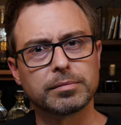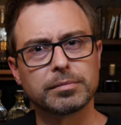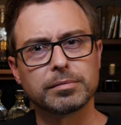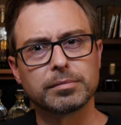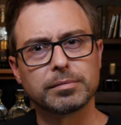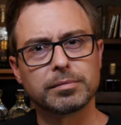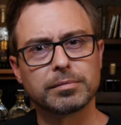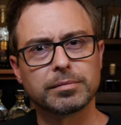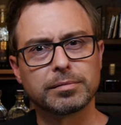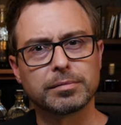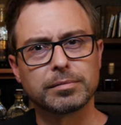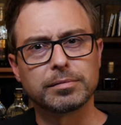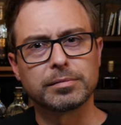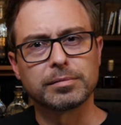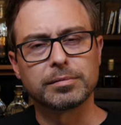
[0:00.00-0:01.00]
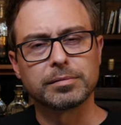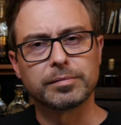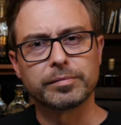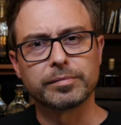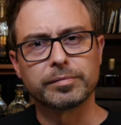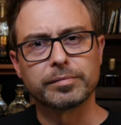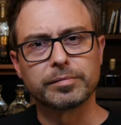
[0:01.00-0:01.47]

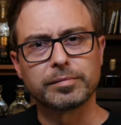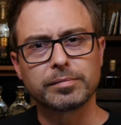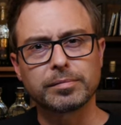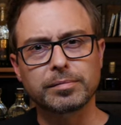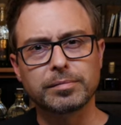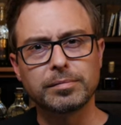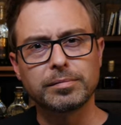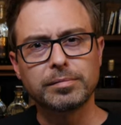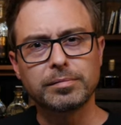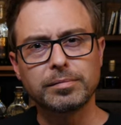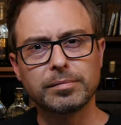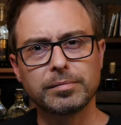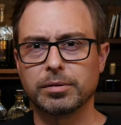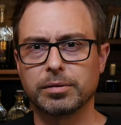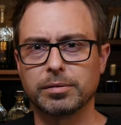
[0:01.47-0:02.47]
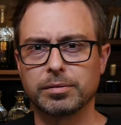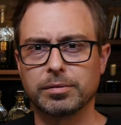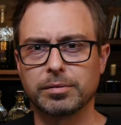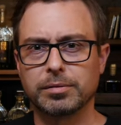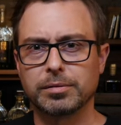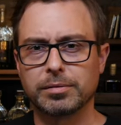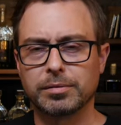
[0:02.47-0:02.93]

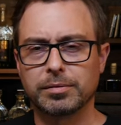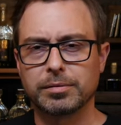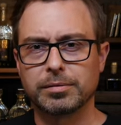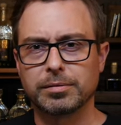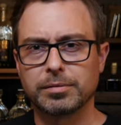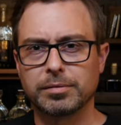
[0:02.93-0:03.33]
This person isn't speaking.